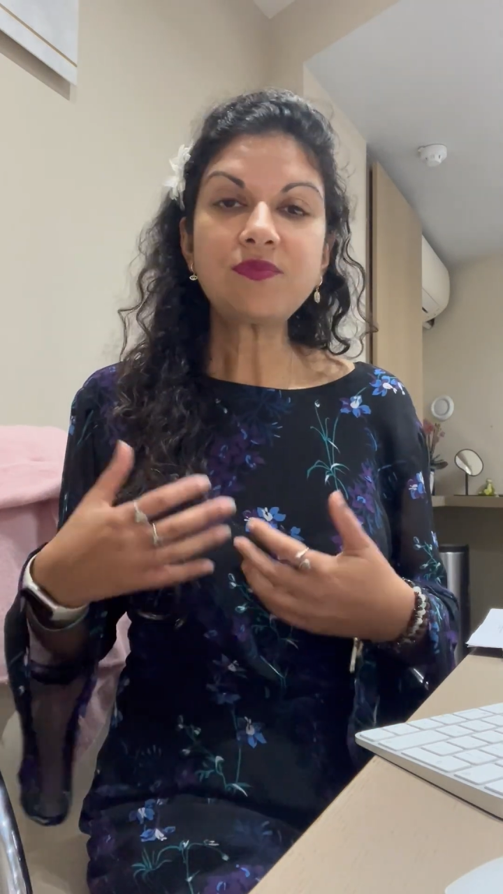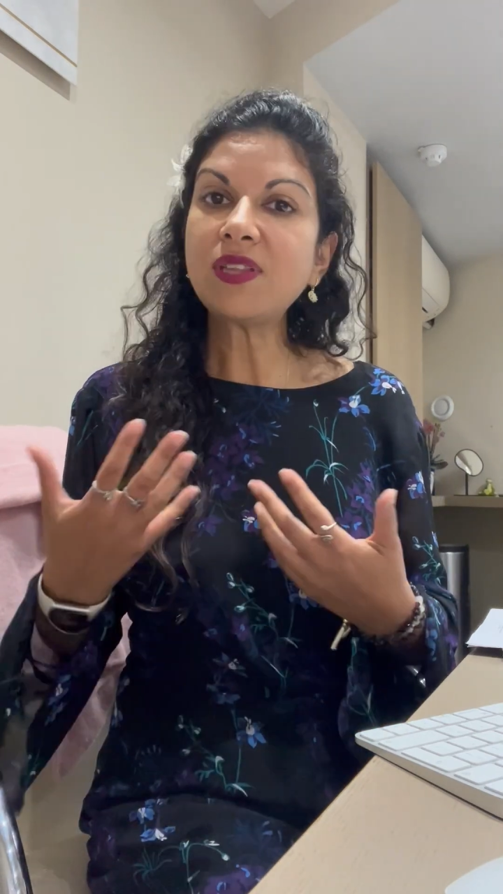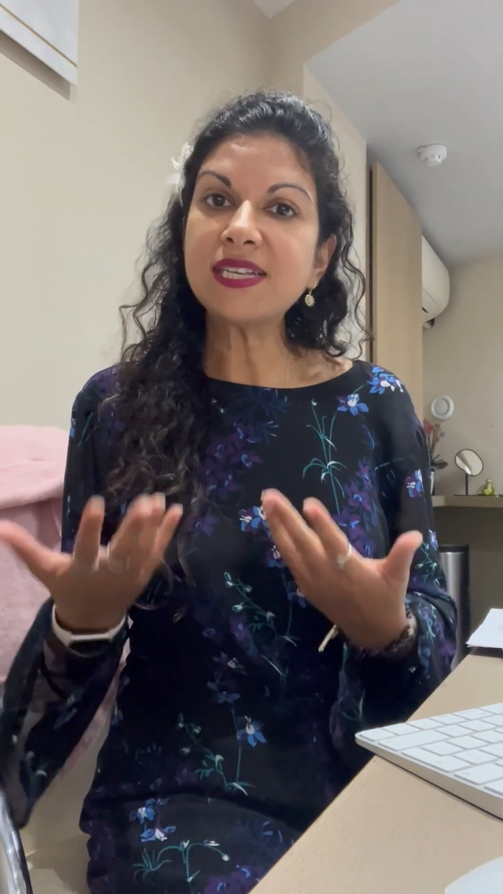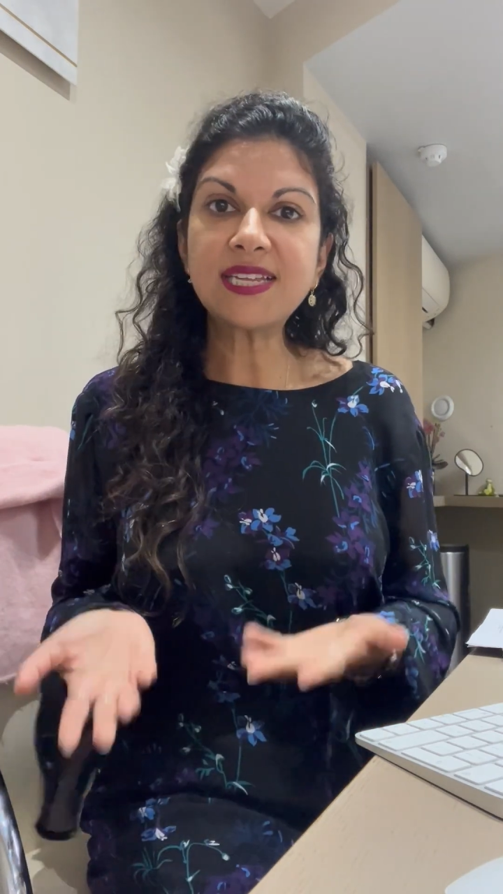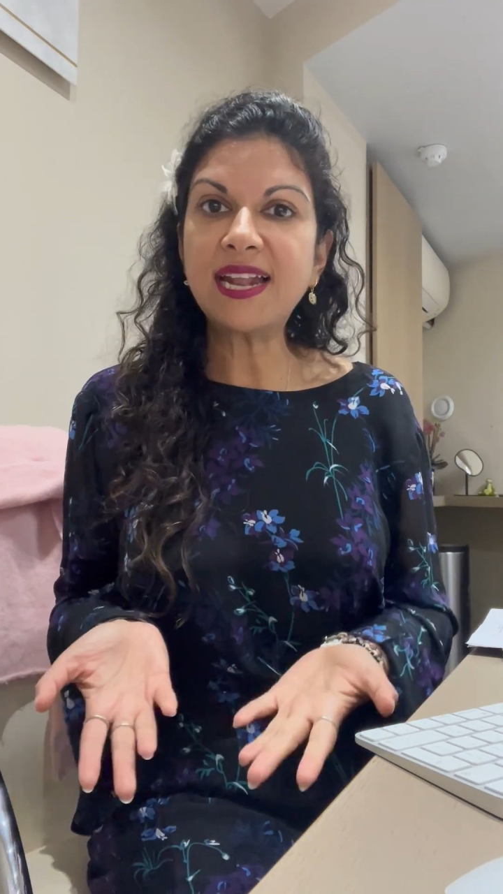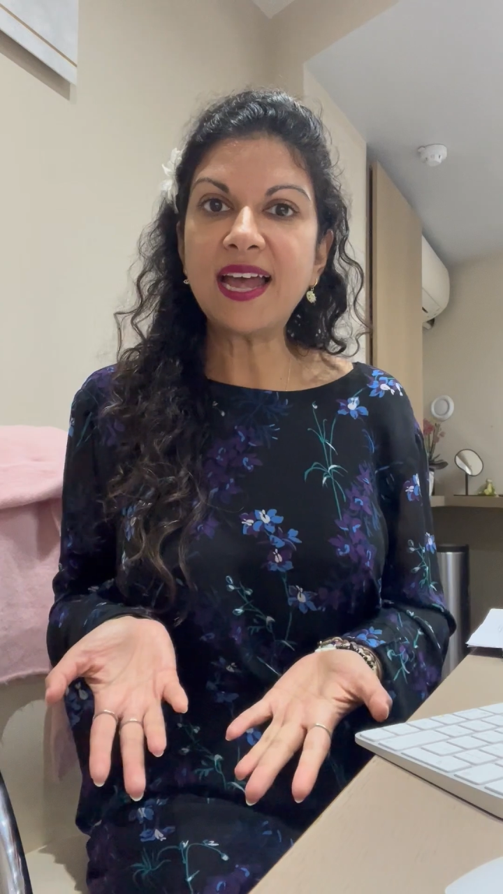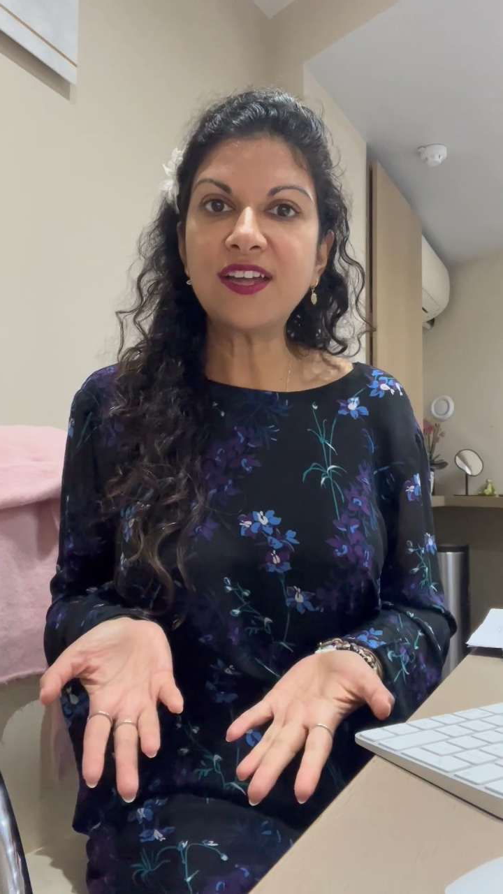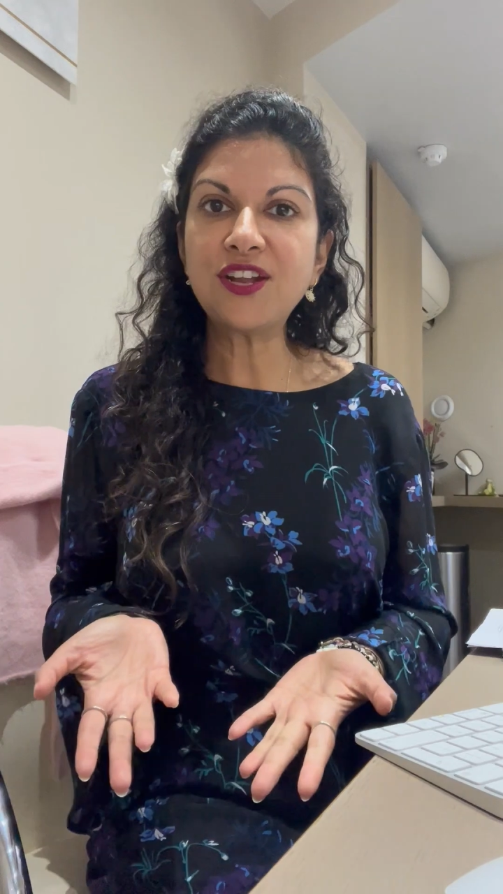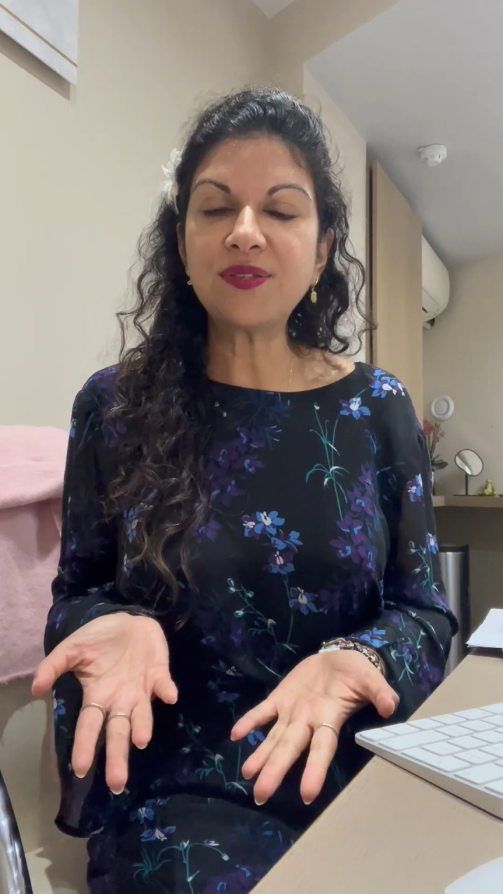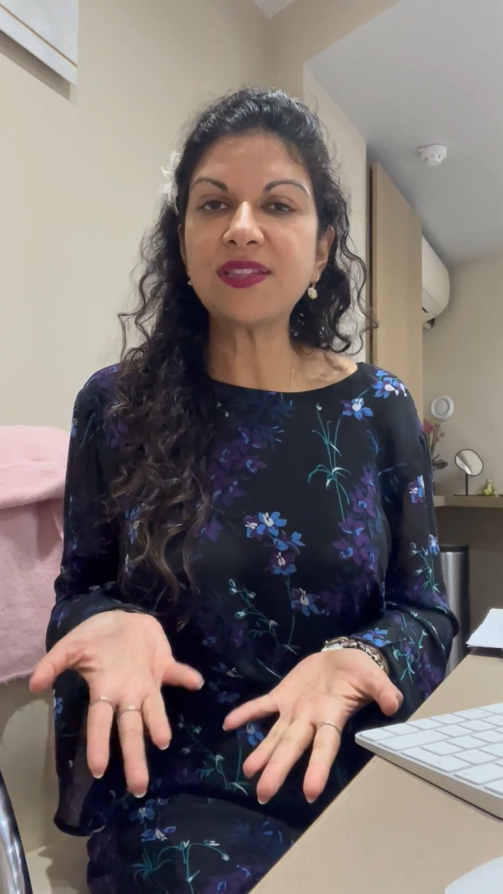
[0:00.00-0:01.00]
So I let her
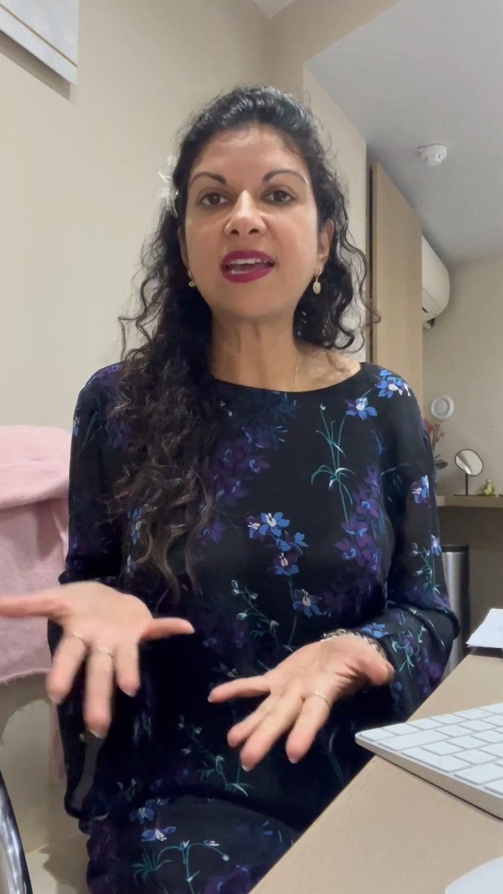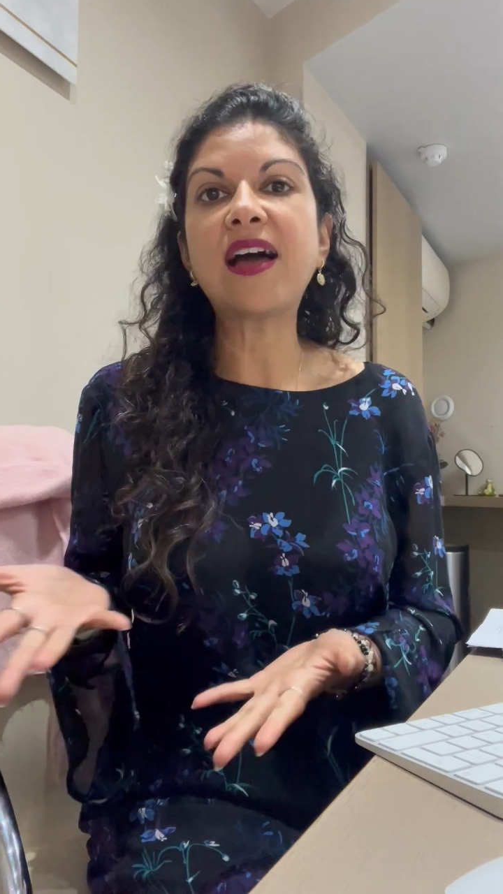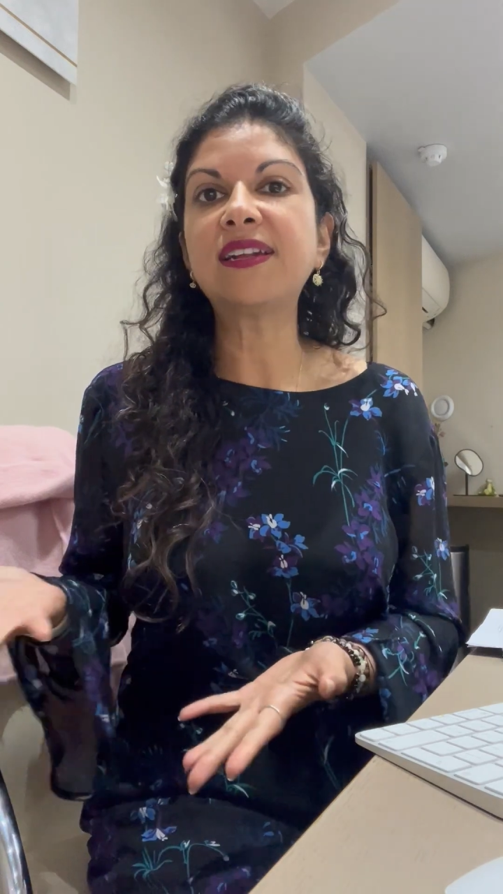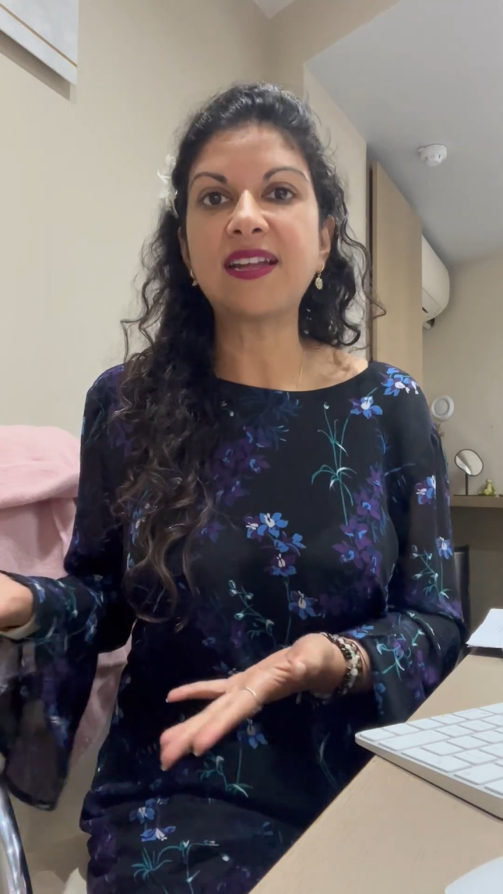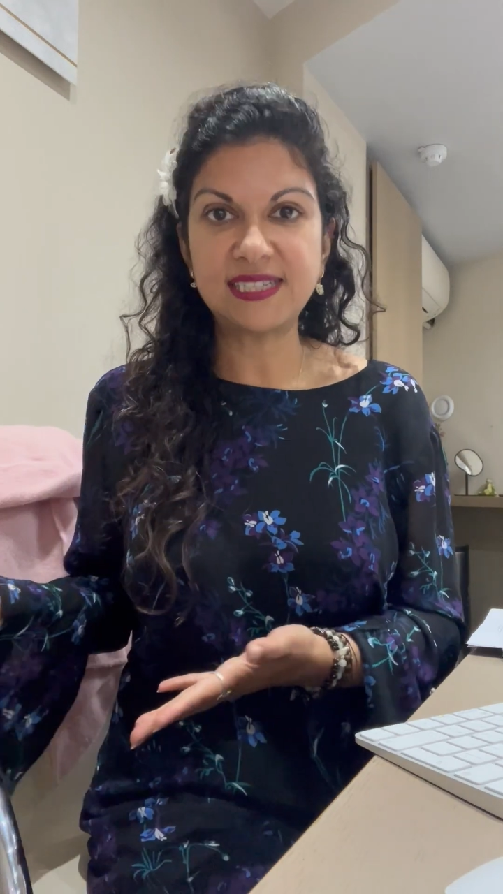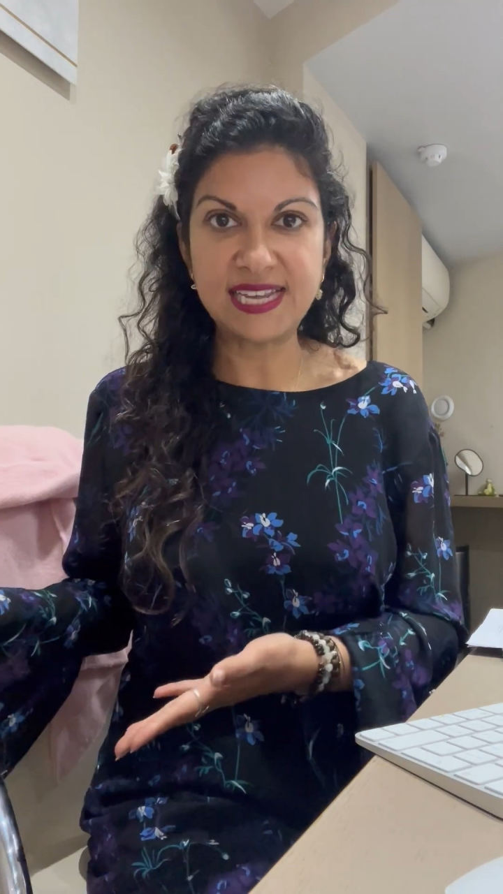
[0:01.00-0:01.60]
know that the guidelines